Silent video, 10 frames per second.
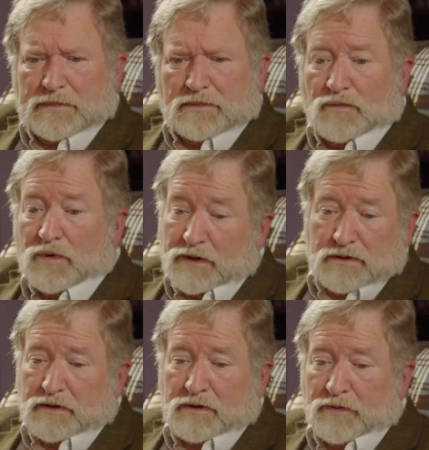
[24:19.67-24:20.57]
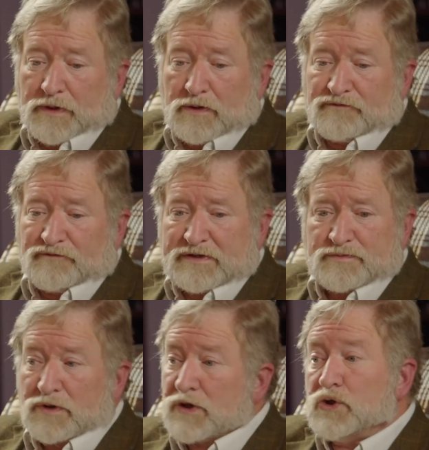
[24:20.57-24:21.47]
and here we go with
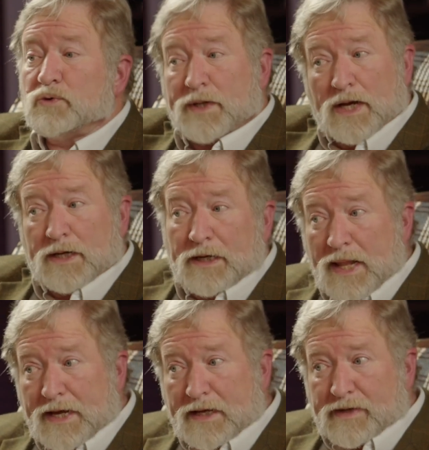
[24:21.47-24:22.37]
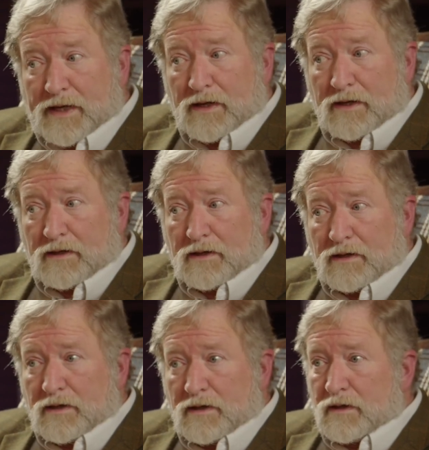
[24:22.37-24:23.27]
Facebook, you were not going to like me.
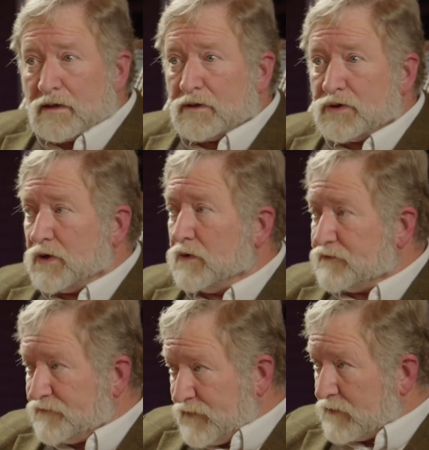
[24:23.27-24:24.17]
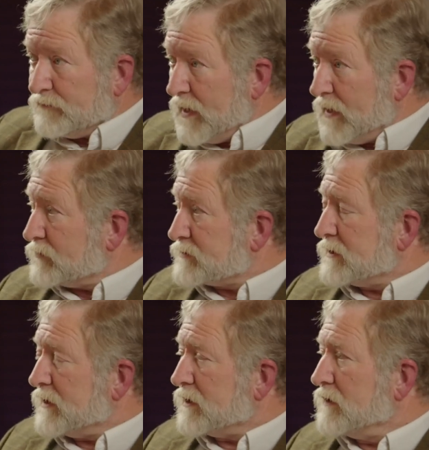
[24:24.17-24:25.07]
The fear of man was
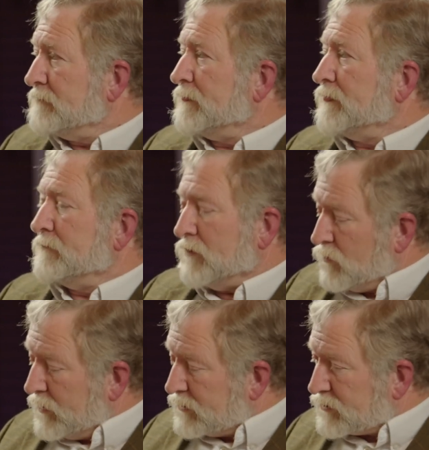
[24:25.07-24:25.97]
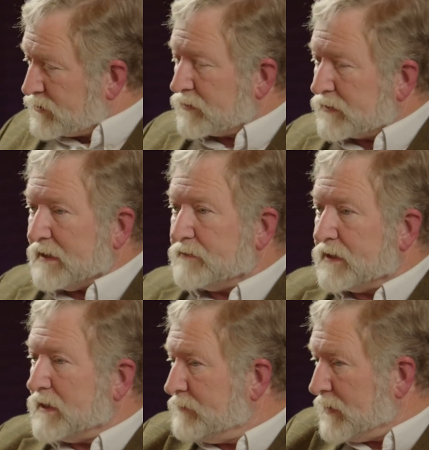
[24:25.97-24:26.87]
there. But when Yeshua came
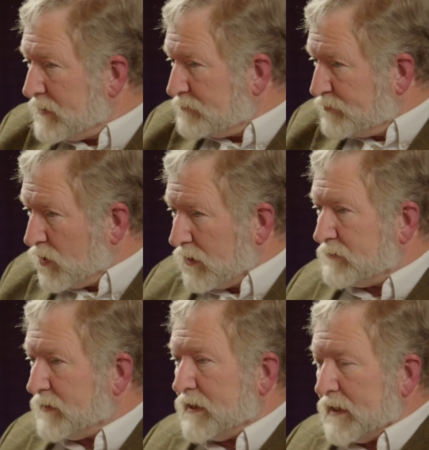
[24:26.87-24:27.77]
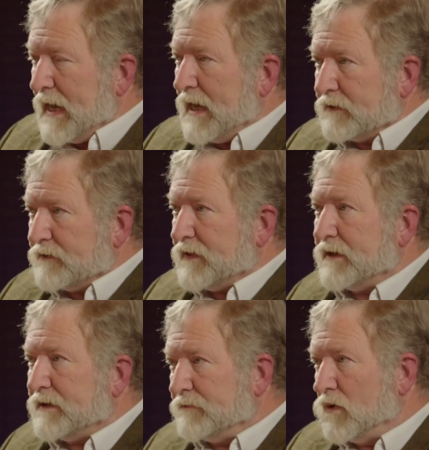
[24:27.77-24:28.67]
in, he began pulling me out of
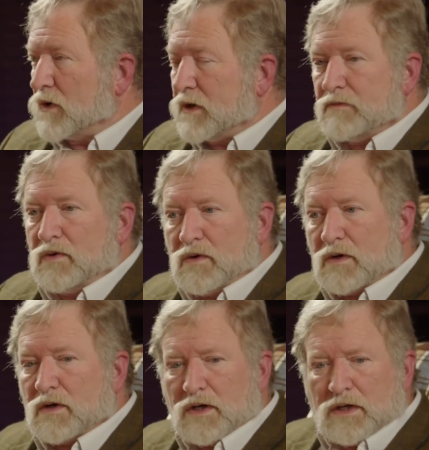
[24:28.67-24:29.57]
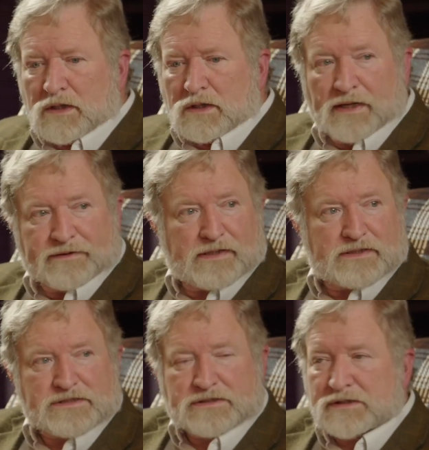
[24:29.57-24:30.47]
that more and more. Not that
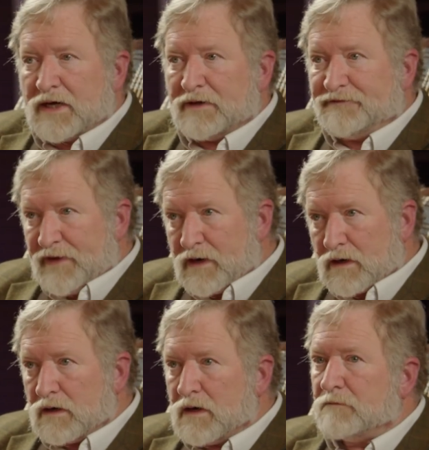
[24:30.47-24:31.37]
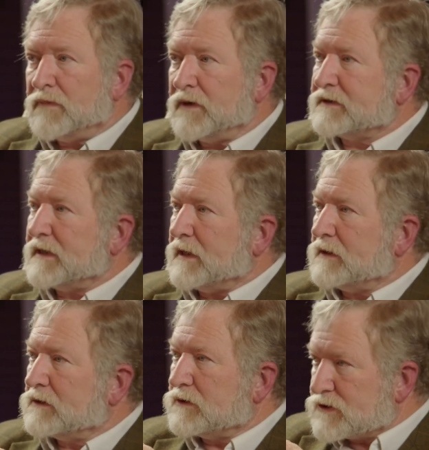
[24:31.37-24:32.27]
it's not there, but
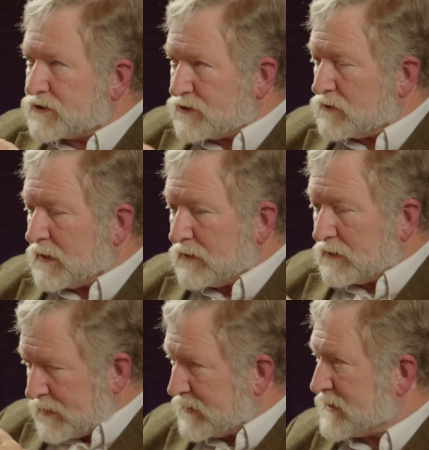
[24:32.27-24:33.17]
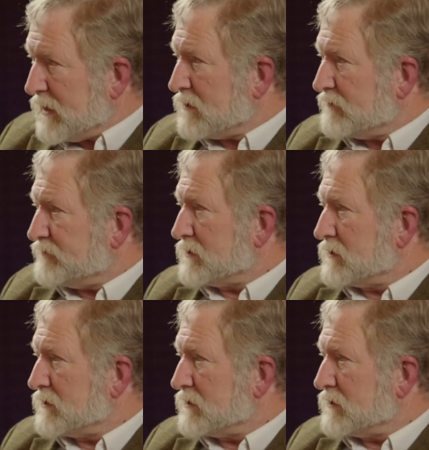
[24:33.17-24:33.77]
that Yeshua takes care of it.